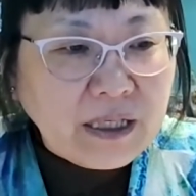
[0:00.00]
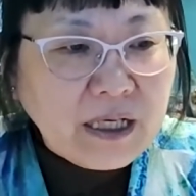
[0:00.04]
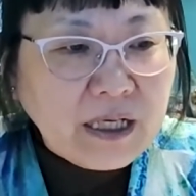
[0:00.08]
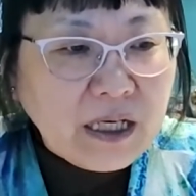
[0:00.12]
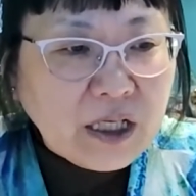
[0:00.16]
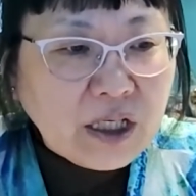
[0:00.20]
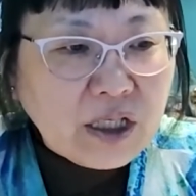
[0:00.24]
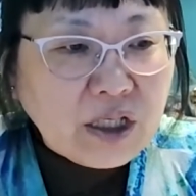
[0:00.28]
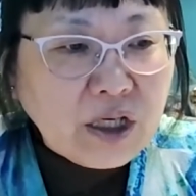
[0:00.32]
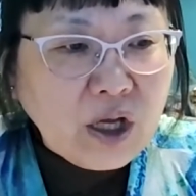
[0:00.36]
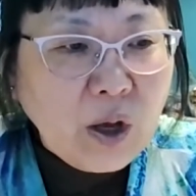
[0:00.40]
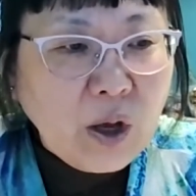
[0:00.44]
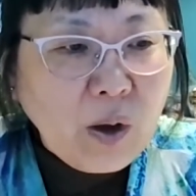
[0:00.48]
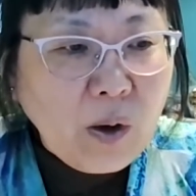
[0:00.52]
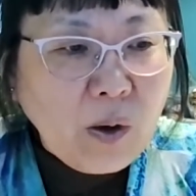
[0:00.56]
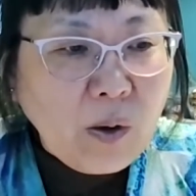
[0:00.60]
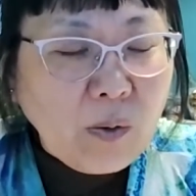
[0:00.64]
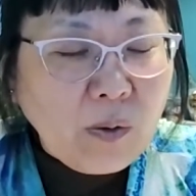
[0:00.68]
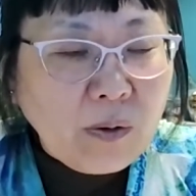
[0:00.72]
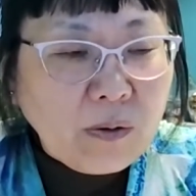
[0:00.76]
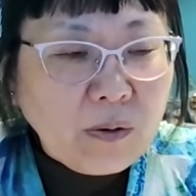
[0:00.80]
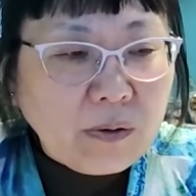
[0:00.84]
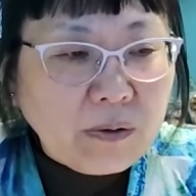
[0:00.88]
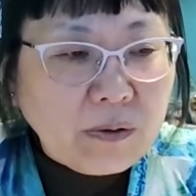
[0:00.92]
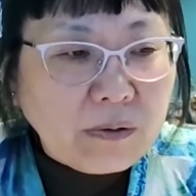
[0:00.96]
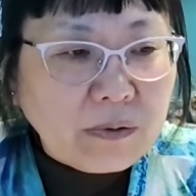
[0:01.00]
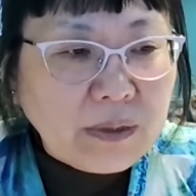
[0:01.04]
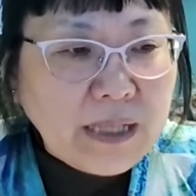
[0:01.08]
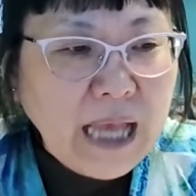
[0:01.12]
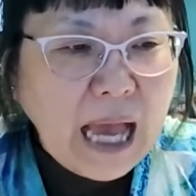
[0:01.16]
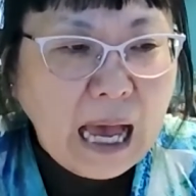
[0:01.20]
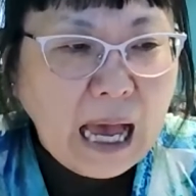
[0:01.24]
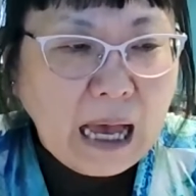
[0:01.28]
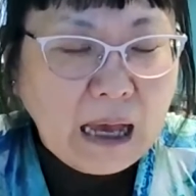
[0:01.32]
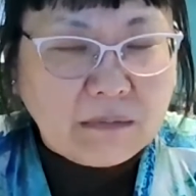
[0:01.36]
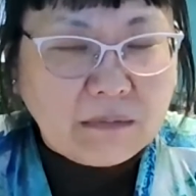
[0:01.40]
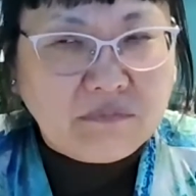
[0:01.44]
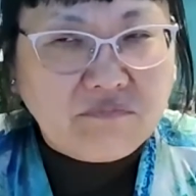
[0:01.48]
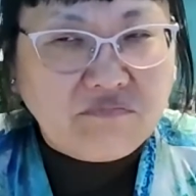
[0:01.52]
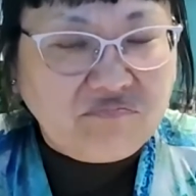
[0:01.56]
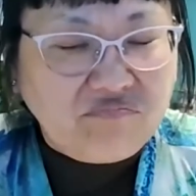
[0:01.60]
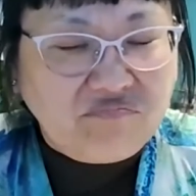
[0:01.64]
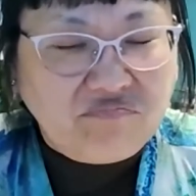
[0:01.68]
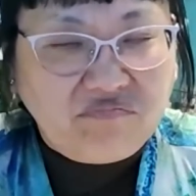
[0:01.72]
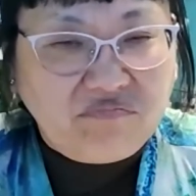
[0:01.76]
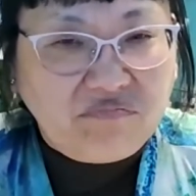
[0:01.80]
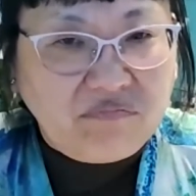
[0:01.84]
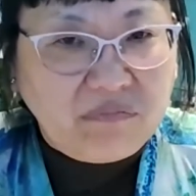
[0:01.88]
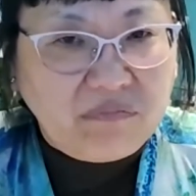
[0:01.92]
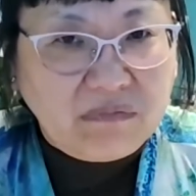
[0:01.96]
So yeah,
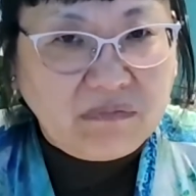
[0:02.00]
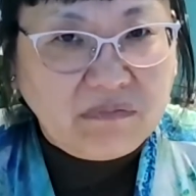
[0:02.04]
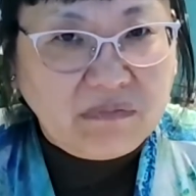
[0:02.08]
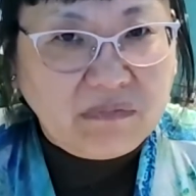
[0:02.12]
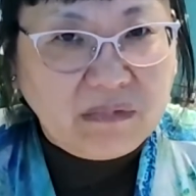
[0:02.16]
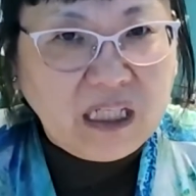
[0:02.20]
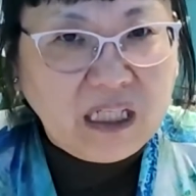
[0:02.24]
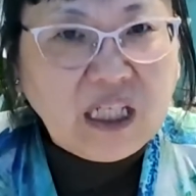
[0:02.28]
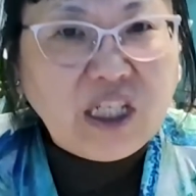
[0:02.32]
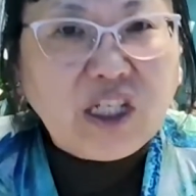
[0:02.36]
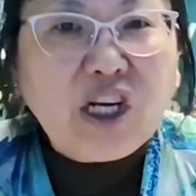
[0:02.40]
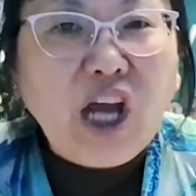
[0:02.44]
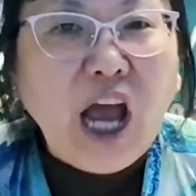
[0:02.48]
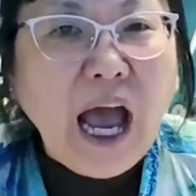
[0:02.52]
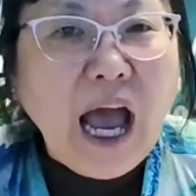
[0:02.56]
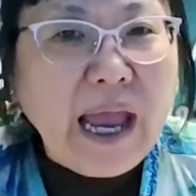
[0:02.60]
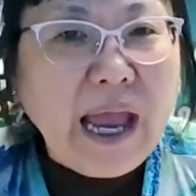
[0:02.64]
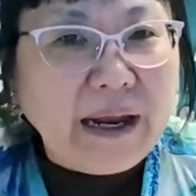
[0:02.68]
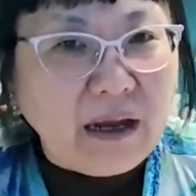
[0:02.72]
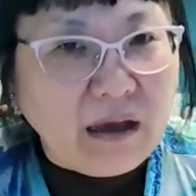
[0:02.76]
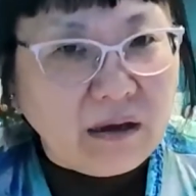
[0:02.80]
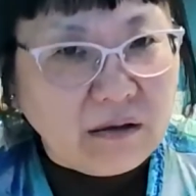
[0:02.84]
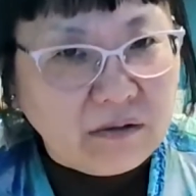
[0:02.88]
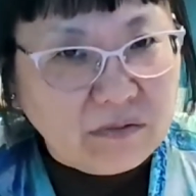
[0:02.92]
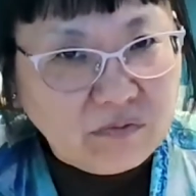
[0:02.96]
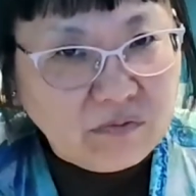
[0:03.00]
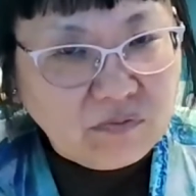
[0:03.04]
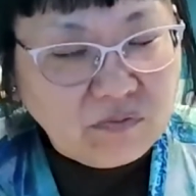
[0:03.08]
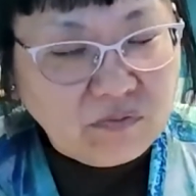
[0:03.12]
in China,